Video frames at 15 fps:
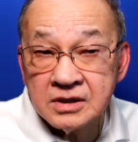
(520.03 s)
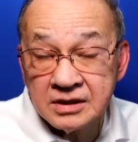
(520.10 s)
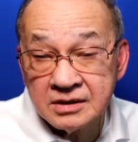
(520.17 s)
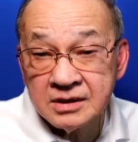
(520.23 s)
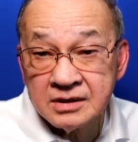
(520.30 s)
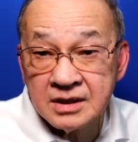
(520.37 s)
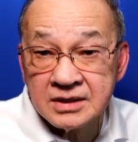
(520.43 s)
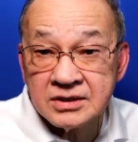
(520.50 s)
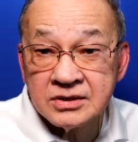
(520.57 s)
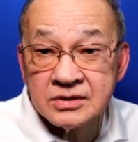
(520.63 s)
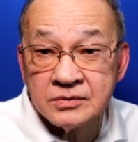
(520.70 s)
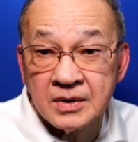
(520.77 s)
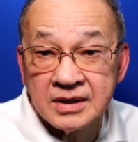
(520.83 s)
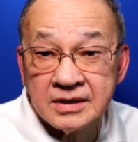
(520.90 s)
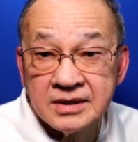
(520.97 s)
I think
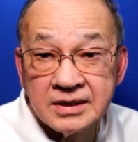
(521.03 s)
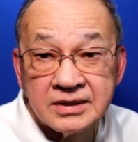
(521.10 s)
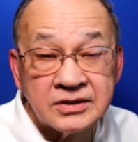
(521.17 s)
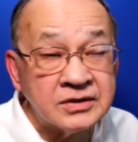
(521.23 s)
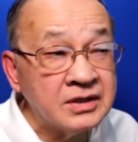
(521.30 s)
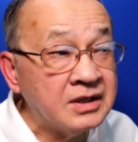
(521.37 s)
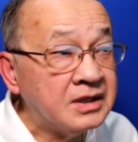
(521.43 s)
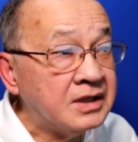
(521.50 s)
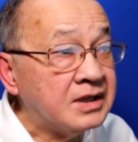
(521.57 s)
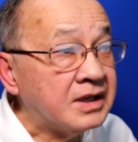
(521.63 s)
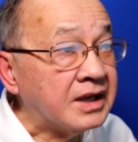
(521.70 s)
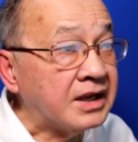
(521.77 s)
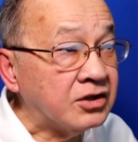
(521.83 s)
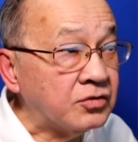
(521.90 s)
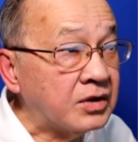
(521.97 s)
that's what it is,
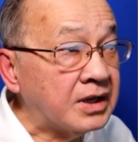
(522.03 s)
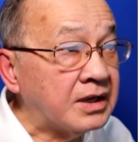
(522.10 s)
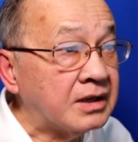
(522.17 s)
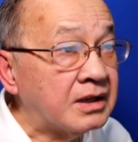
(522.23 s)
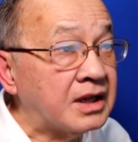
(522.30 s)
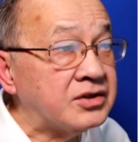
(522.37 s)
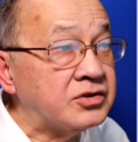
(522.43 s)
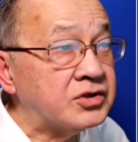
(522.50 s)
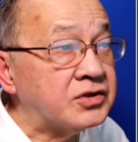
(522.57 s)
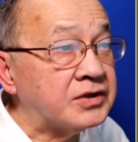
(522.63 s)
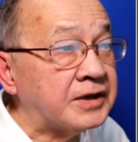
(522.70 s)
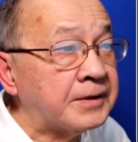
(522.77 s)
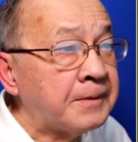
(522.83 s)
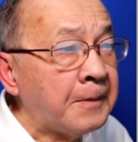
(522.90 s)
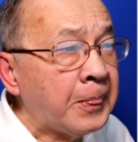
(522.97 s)
and you can
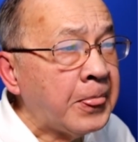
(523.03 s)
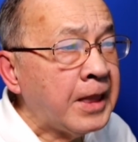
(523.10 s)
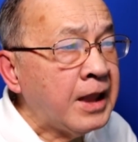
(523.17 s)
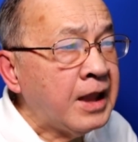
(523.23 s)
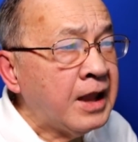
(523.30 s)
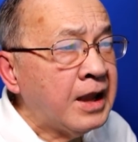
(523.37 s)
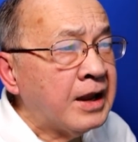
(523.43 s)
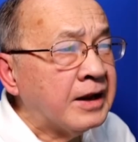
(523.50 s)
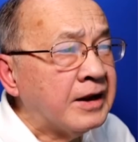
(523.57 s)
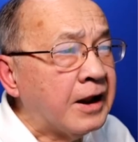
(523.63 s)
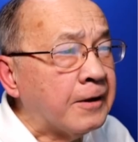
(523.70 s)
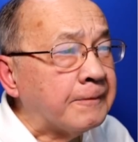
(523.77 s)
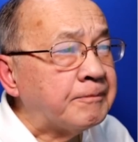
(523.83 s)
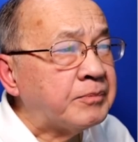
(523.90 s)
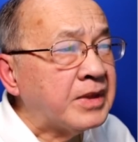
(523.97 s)
register.
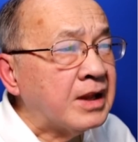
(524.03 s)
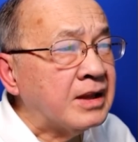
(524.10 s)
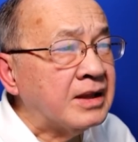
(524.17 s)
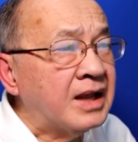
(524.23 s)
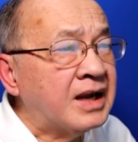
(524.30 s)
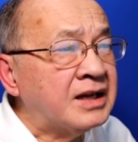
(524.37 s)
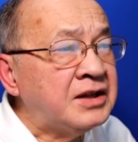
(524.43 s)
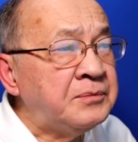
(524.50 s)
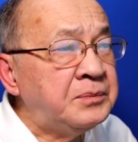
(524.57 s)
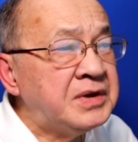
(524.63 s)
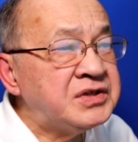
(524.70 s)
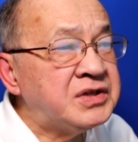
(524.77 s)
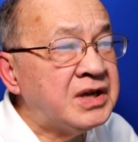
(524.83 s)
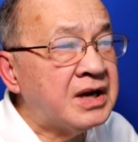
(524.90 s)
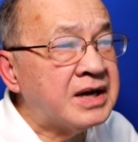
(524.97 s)
Now, negative
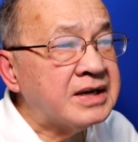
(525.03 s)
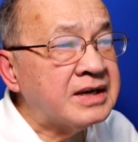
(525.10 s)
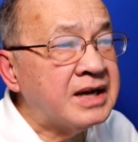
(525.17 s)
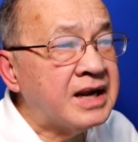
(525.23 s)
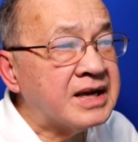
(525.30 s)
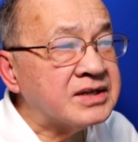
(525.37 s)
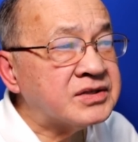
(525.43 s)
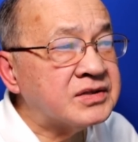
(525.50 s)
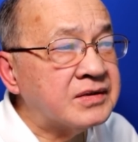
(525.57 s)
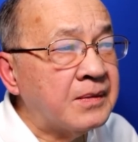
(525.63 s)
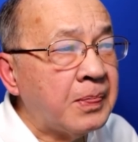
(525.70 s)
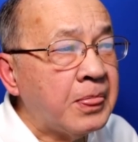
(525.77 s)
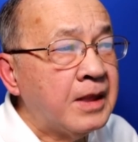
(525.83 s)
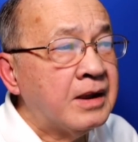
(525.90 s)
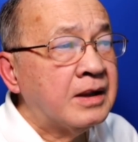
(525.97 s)
PCR test
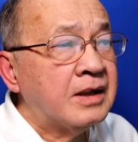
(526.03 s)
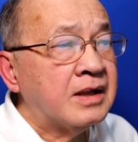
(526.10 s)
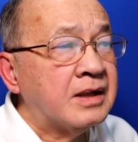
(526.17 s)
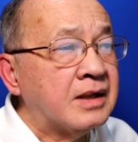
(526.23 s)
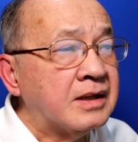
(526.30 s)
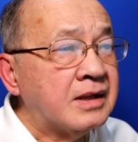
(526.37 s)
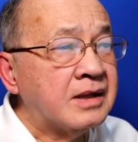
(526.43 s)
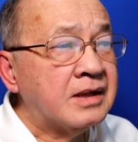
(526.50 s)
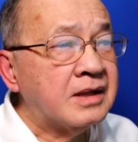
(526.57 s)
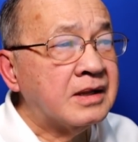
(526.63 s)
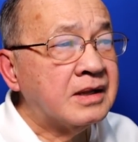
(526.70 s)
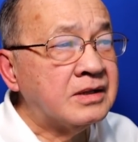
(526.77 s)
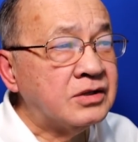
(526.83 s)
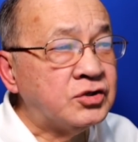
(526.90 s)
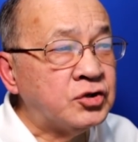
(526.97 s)

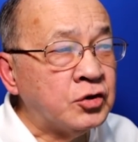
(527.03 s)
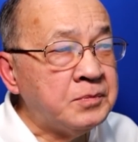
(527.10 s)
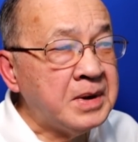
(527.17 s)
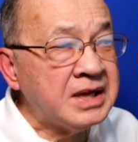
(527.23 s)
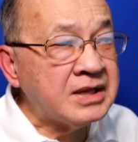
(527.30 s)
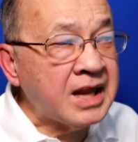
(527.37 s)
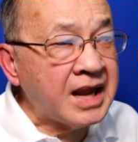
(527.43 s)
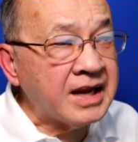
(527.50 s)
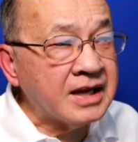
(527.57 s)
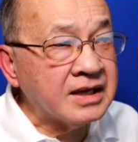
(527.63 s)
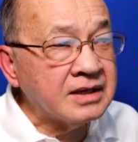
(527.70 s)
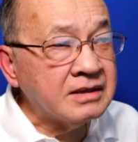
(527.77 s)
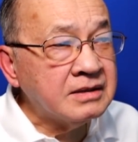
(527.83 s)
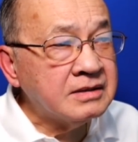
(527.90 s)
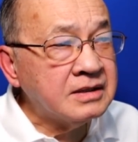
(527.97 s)
should be
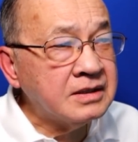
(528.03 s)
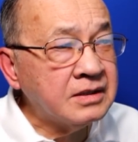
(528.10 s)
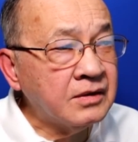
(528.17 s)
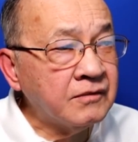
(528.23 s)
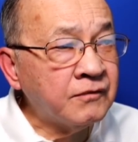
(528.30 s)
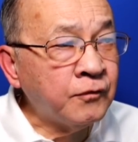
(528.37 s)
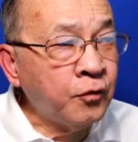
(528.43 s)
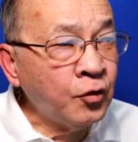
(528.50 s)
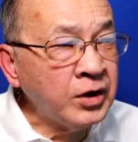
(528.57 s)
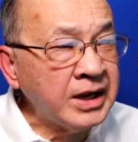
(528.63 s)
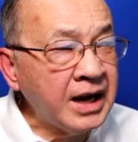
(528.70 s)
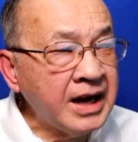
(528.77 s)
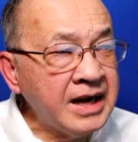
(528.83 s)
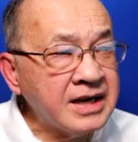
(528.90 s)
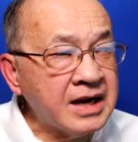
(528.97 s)
taken
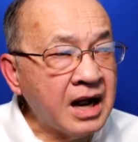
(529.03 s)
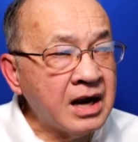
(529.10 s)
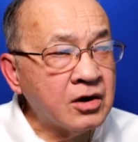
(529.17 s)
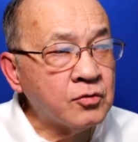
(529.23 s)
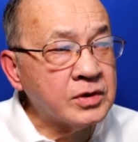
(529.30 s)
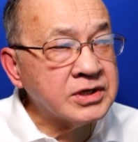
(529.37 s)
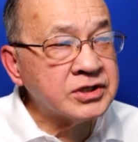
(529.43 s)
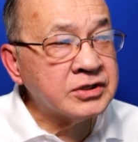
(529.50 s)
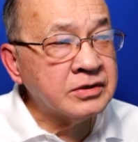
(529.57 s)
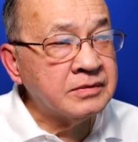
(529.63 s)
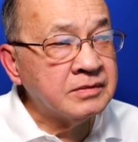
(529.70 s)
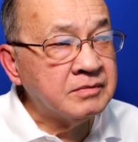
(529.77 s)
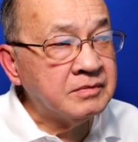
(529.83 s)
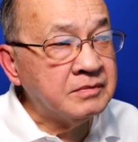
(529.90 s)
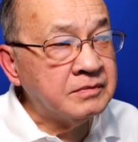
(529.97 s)
48 hours
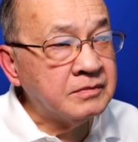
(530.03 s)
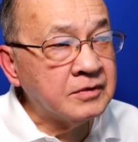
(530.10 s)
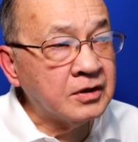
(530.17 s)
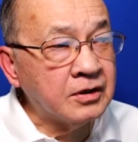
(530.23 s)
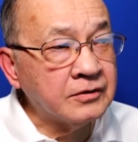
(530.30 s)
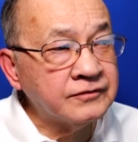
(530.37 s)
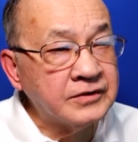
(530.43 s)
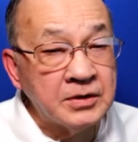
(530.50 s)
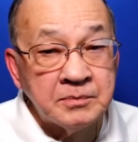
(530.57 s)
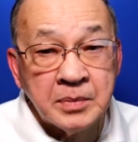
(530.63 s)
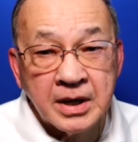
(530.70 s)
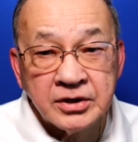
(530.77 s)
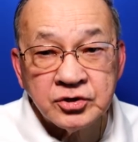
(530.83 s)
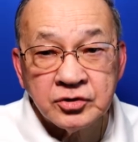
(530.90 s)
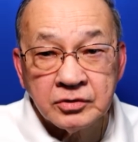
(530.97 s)
of
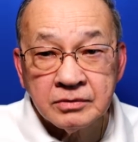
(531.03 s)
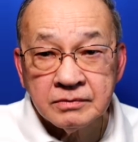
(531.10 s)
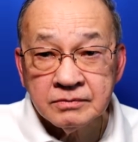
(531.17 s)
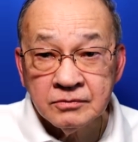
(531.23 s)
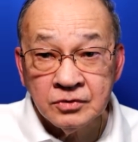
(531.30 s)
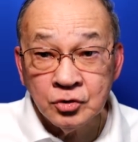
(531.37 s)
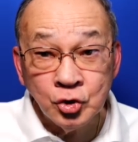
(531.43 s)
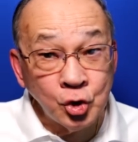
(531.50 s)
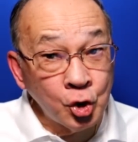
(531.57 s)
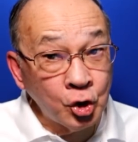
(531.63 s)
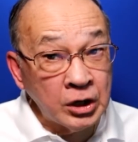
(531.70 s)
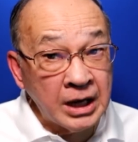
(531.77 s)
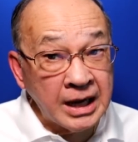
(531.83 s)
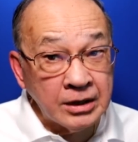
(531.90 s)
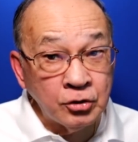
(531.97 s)
departure, no
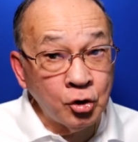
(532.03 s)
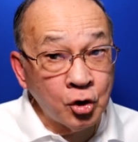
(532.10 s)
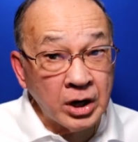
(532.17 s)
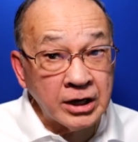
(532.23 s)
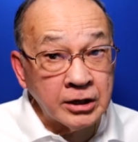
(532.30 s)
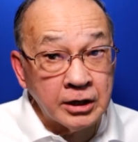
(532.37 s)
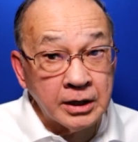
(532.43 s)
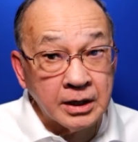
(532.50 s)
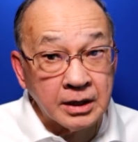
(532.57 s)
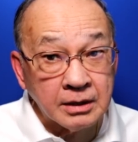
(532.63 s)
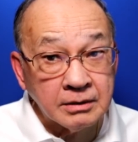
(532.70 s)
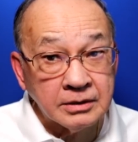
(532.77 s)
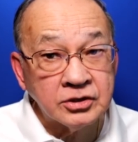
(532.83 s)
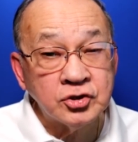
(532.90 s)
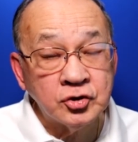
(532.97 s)

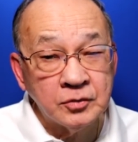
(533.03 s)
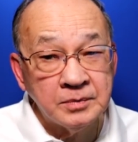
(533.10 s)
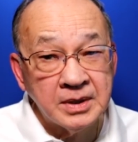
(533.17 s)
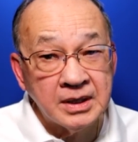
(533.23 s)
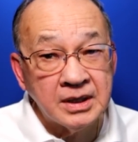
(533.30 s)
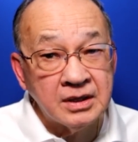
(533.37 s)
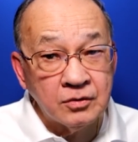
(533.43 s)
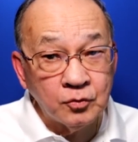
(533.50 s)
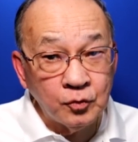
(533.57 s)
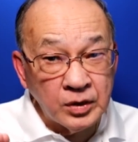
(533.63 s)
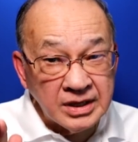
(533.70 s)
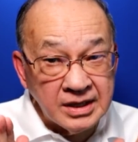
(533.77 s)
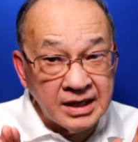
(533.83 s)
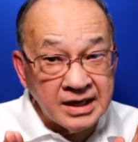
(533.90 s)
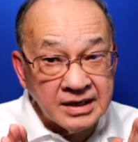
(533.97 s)
earlier. It should be
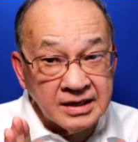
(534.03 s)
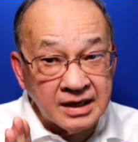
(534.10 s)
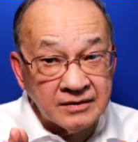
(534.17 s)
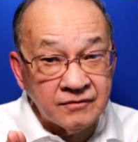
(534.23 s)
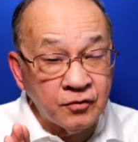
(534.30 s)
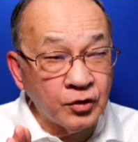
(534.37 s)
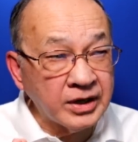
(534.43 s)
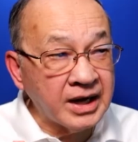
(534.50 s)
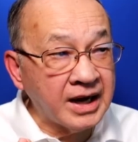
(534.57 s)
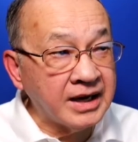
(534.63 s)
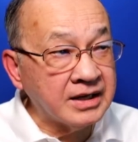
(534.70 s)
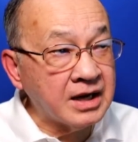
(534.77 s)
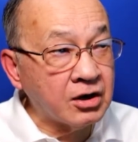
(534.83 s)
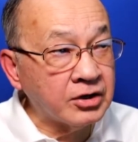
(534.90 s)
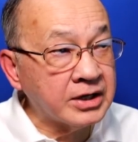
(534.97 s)
within that
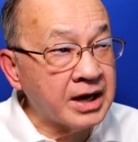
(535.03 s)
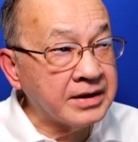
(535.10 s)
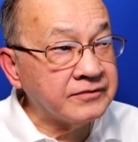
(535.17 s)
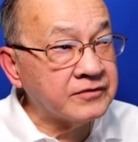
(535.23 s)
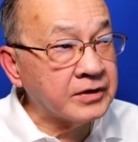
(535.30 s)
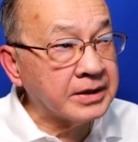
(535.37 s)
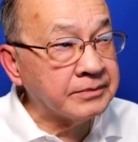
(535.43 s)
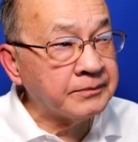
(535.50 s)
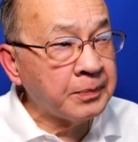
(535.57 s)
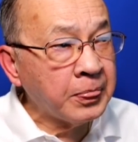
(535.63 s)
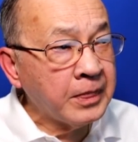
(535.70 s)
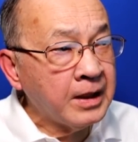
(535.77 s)
48-hour time frame.